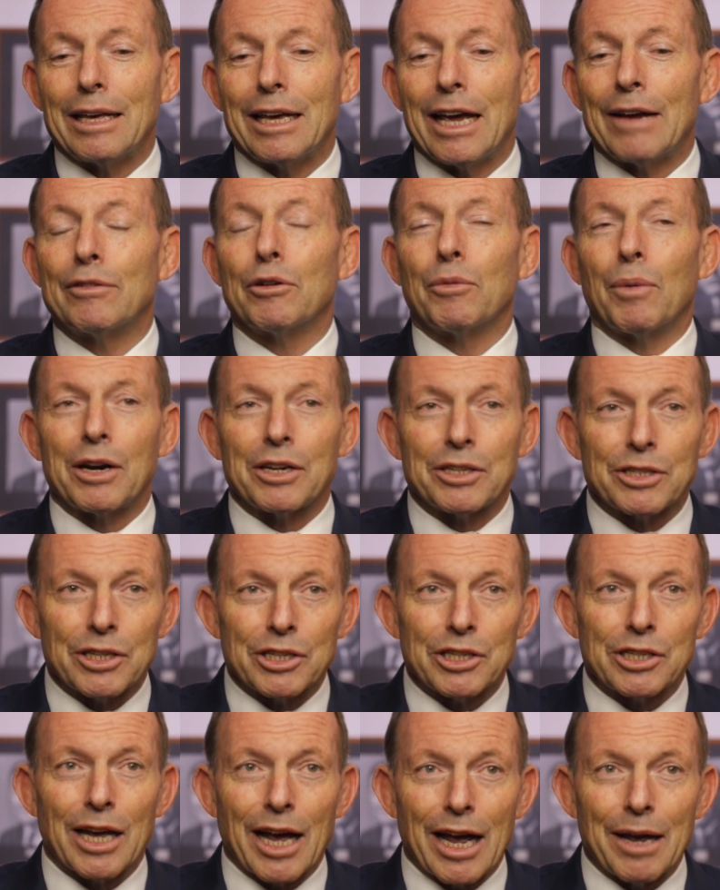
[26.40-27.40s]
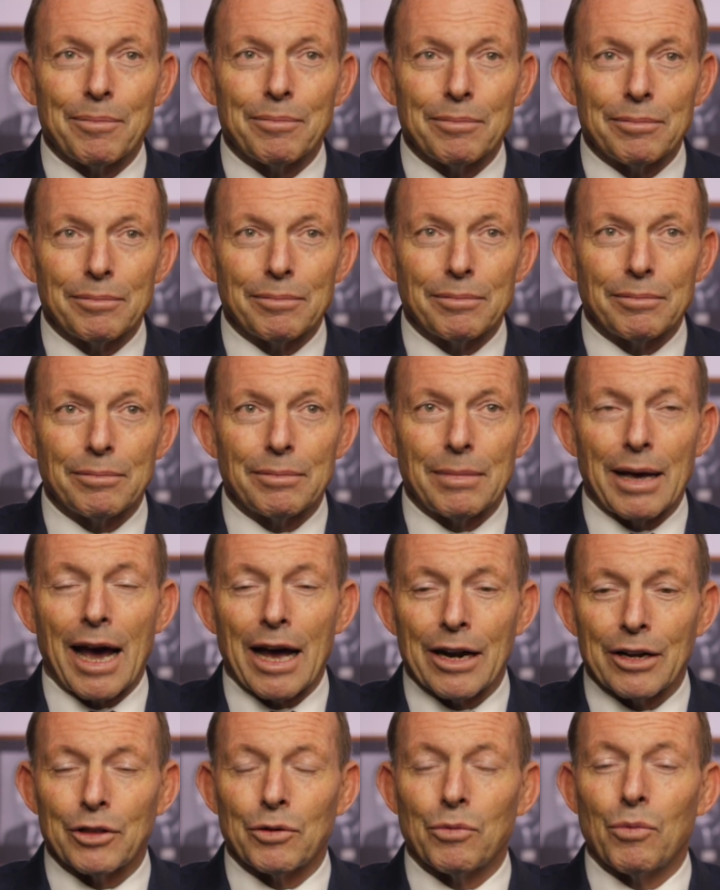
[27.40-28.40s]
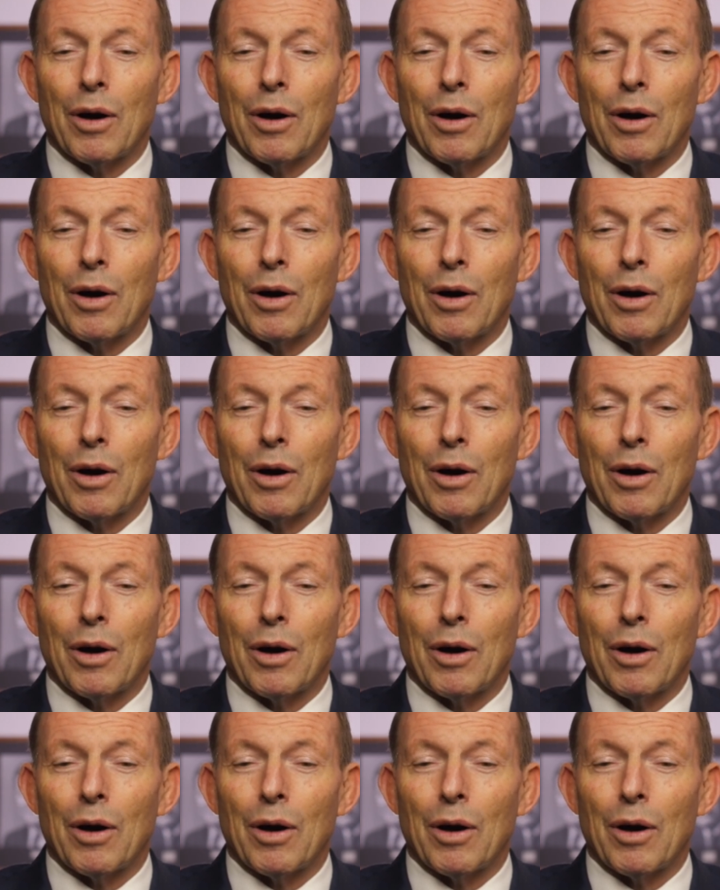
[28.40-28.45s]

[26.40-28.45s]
Everyone's the same out in the